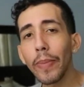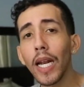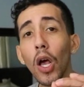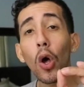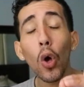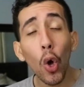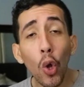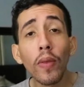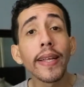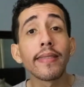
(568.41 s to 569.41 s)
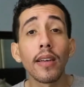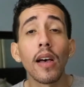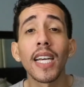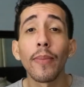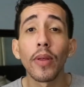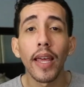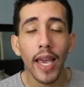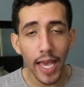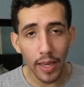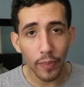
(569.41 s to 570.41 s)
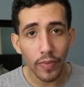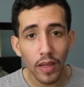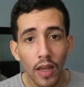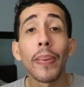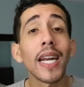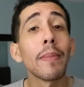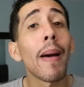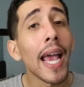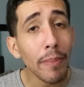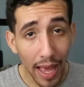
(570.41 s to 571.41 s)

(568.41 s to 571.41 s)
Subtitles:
but only to hook up with him. But in my